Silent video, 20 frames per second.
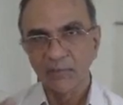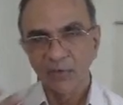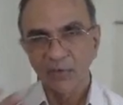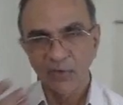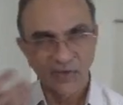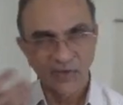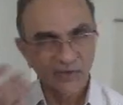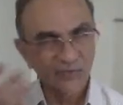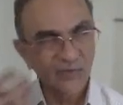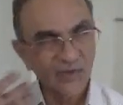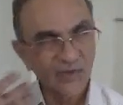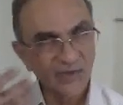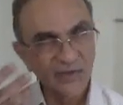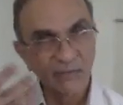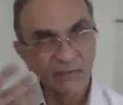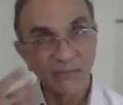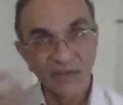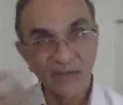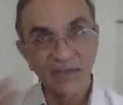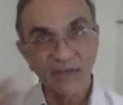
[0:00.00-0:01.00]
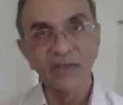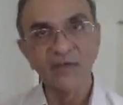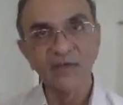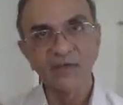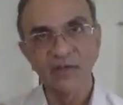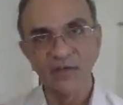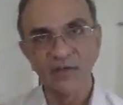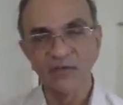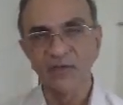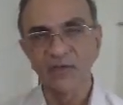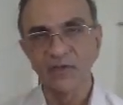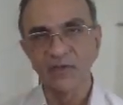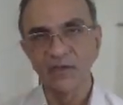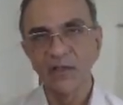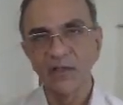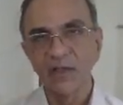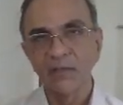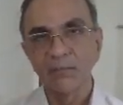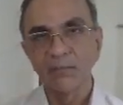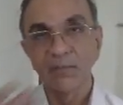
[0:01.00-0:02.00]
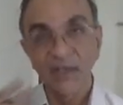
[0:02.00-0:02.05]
because as far as the mother is concerned,